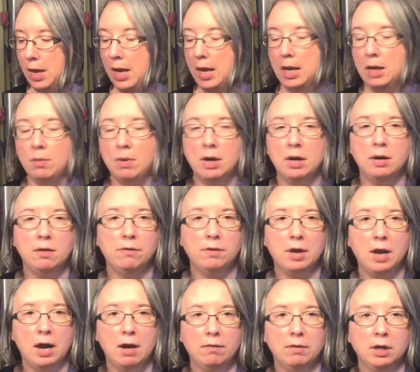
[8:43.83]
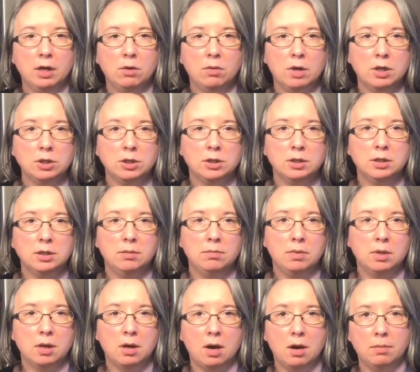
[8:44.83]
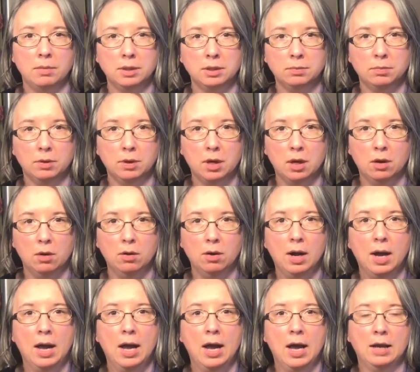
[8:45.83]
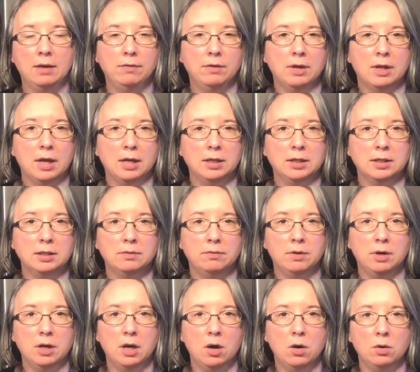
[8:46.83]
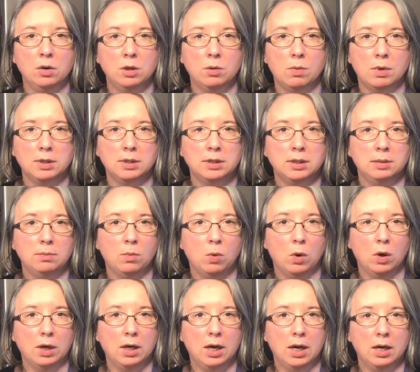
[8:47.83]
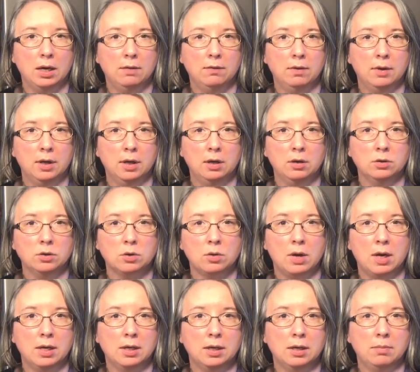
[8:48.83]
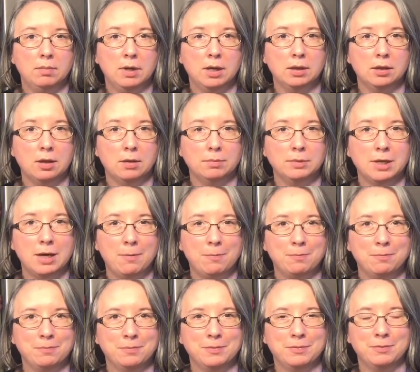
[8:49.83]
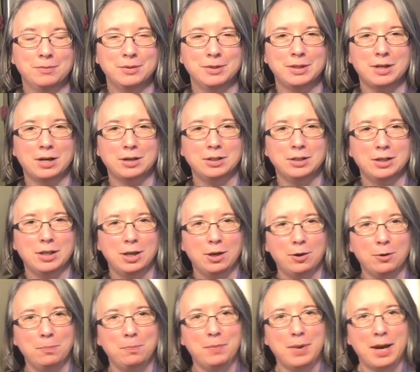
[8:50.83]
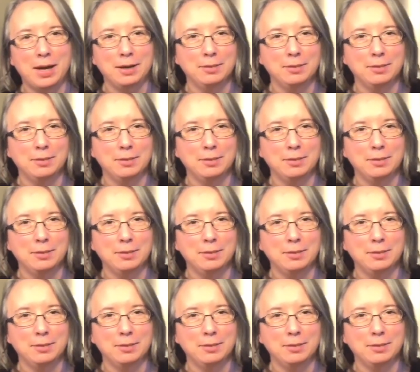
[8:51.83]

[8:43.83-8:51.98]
anyway, if you have any questions, leave them in the comments below, and if you like this video and you want to see more canning videos, go ahead and give me a thumbs up. Talk to you later. Bye.